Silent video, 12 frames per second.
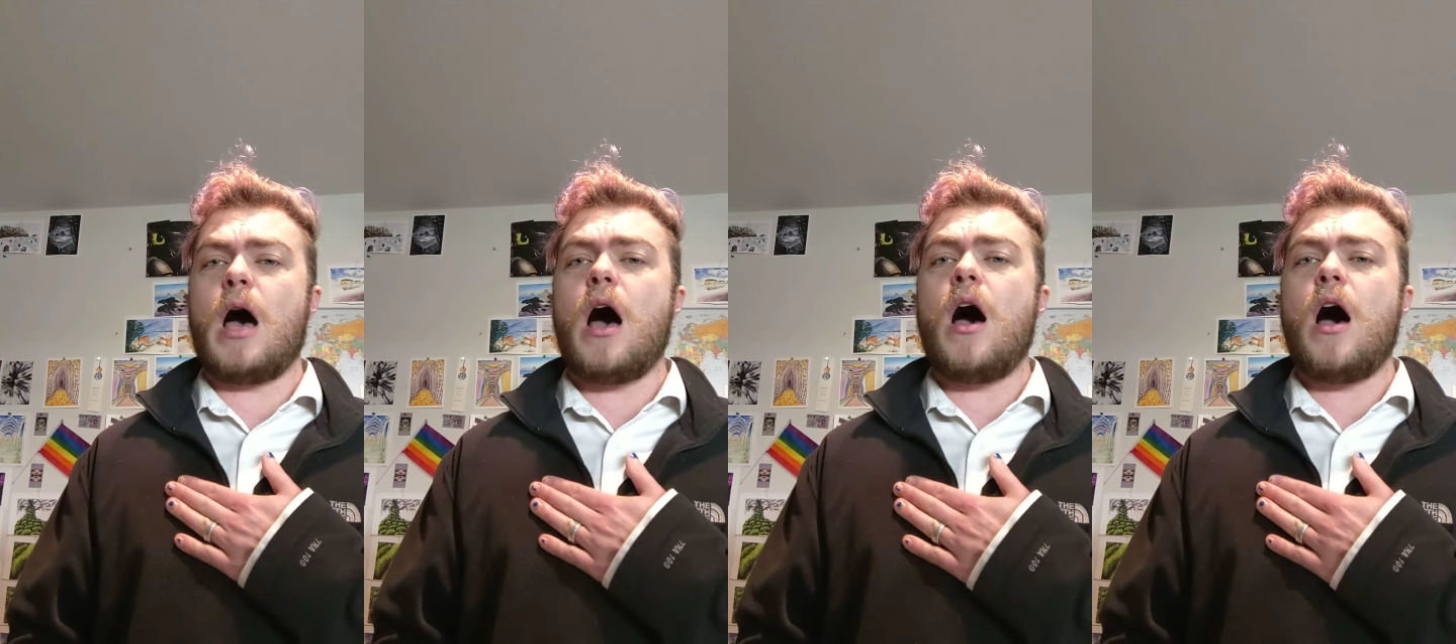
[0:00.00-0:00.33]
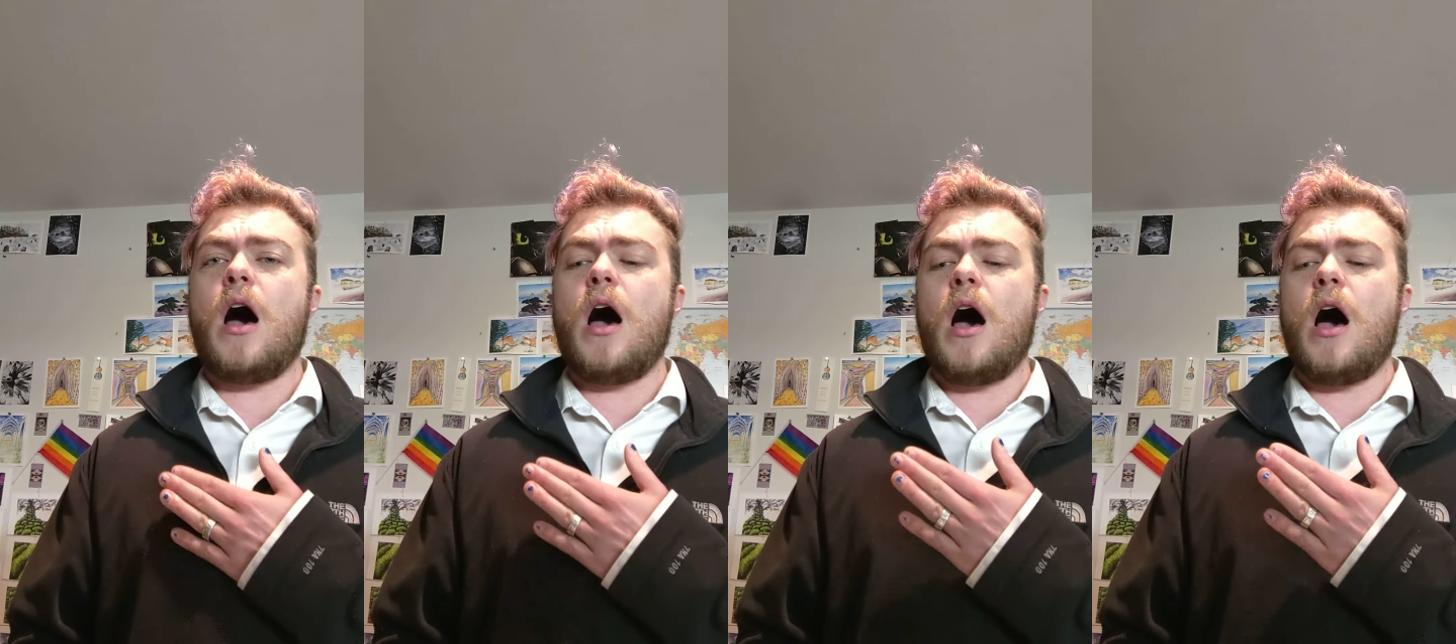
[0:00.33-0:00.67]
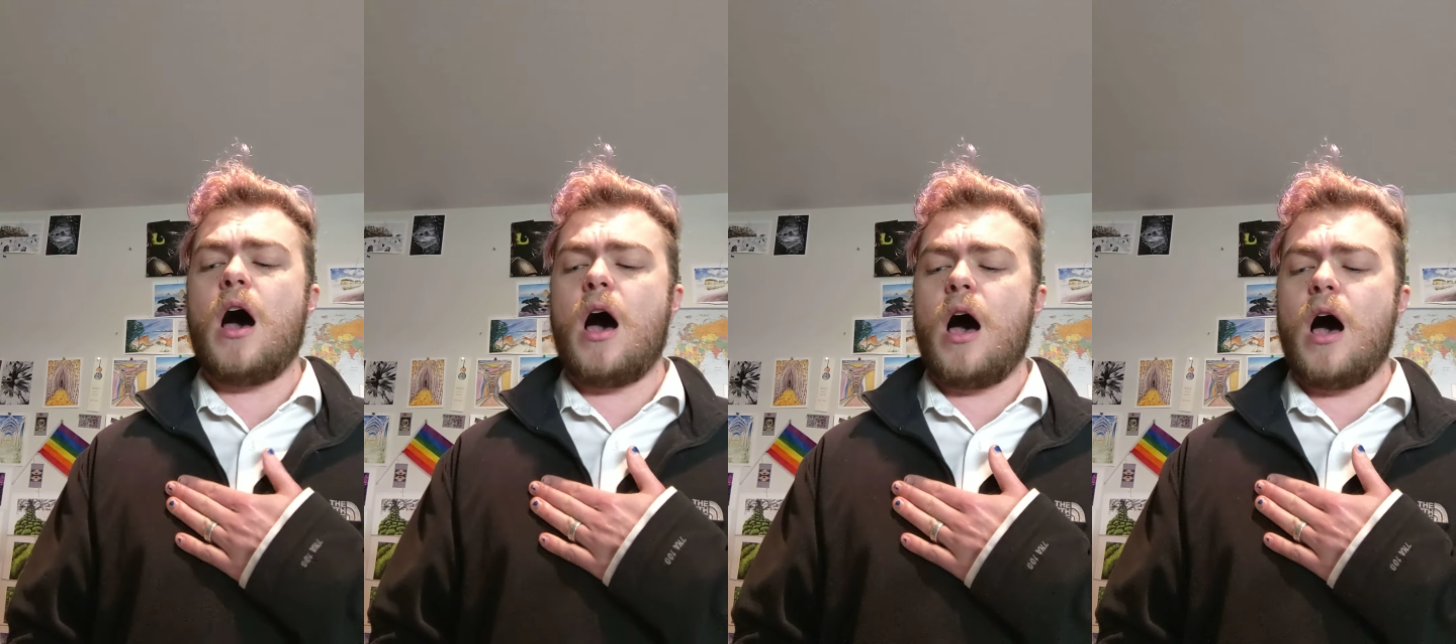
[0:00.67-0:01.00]

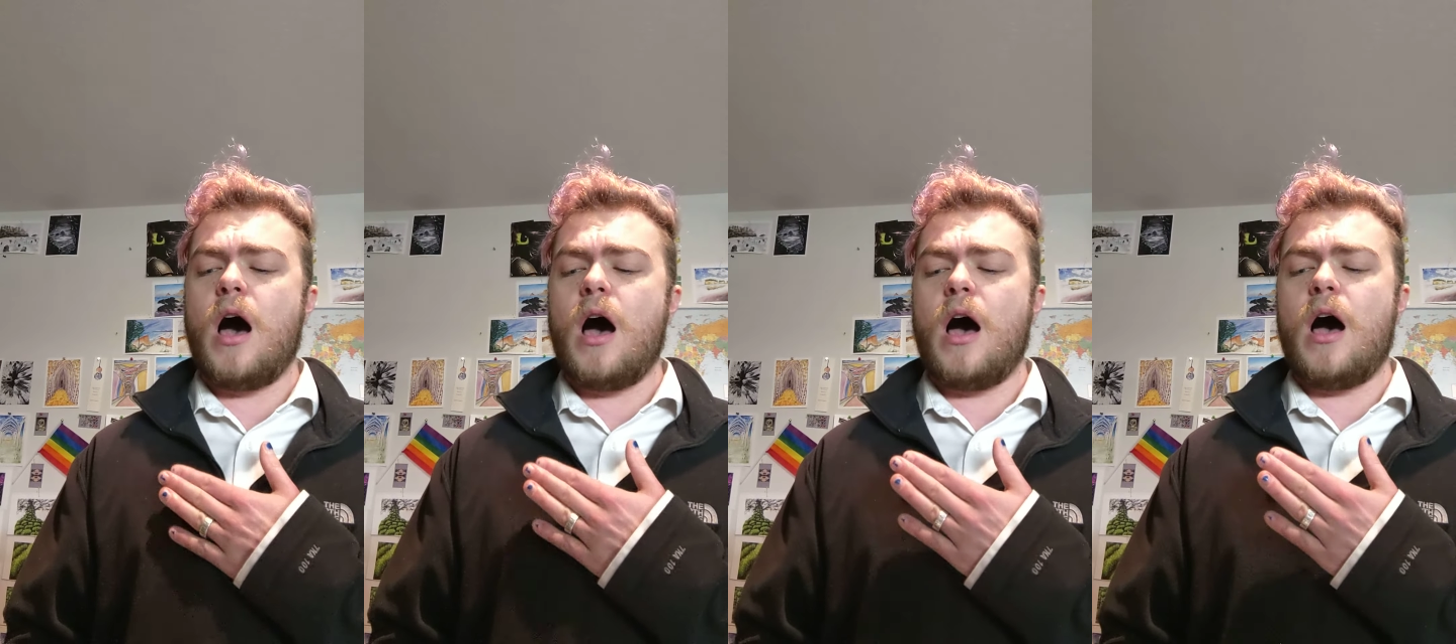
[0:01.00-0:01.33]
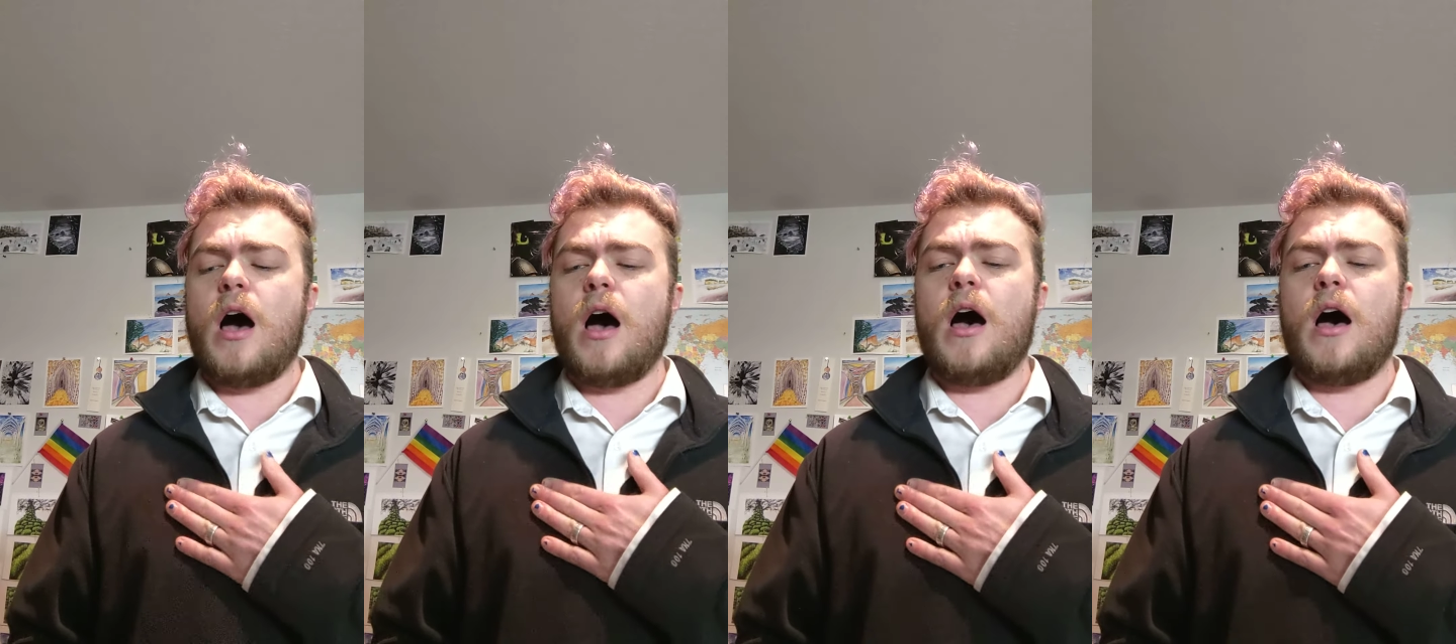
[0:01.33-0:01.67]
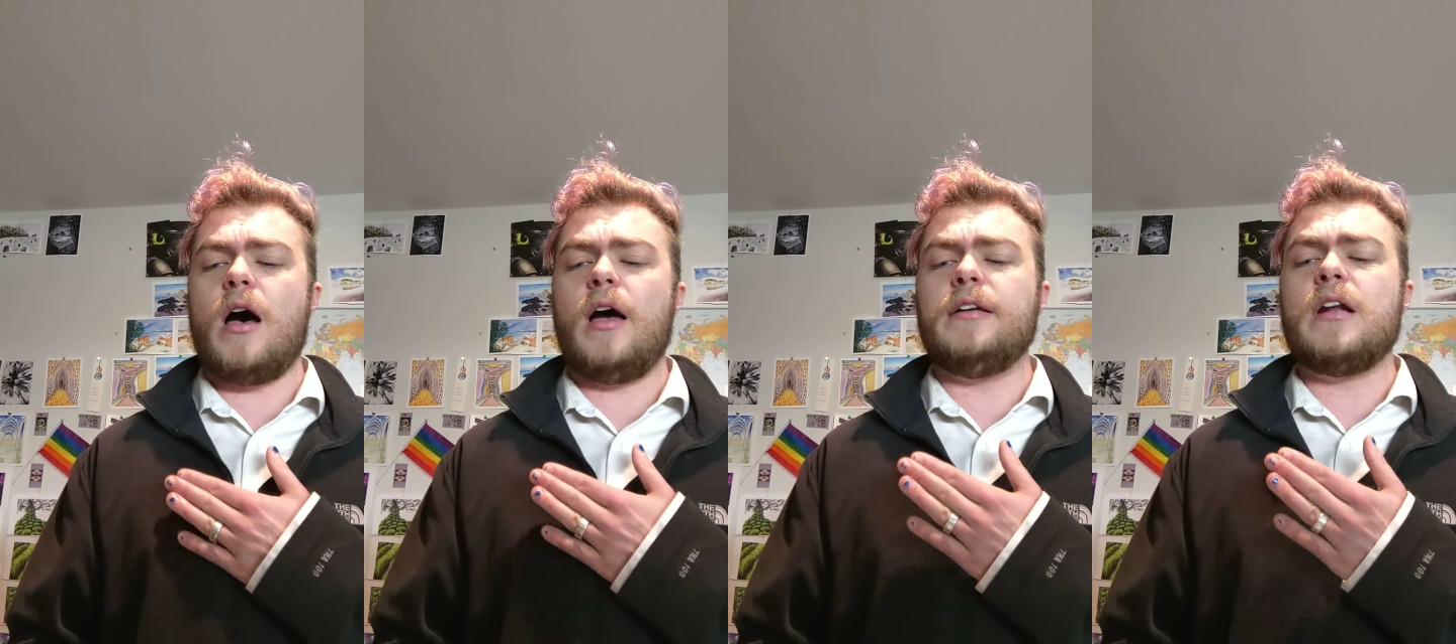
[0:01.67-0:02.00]

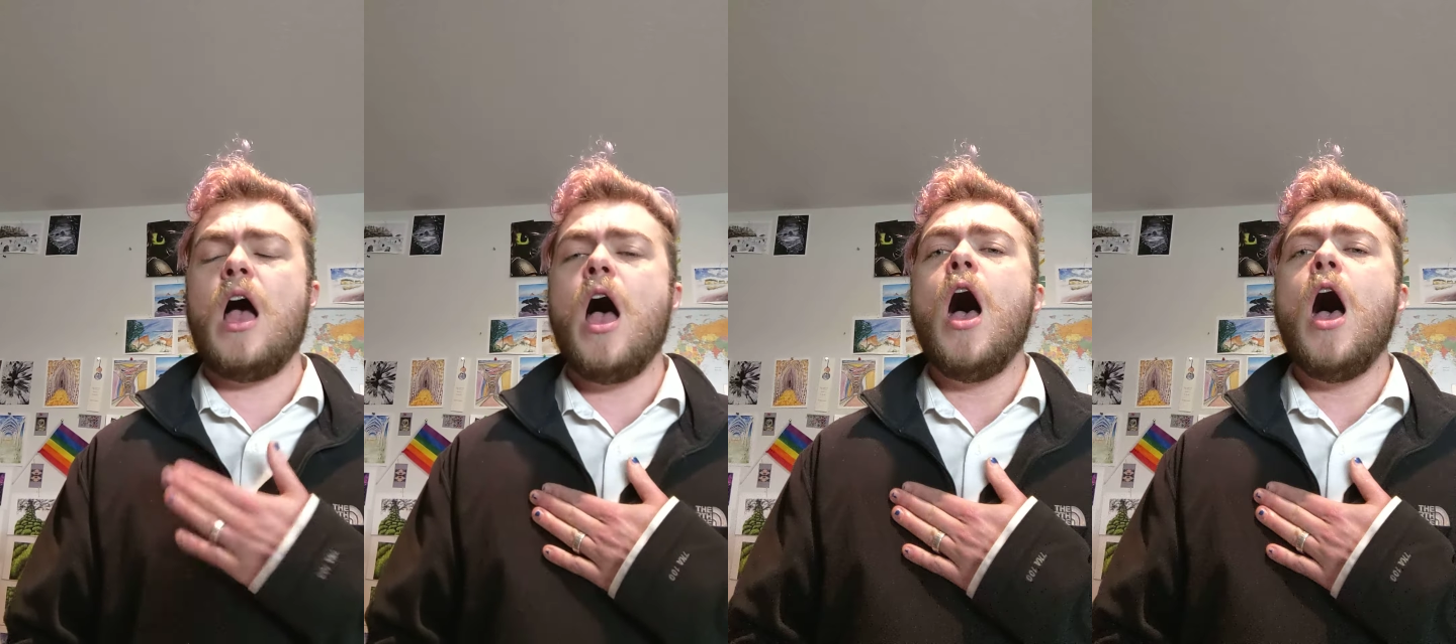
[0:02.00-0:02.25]
mine.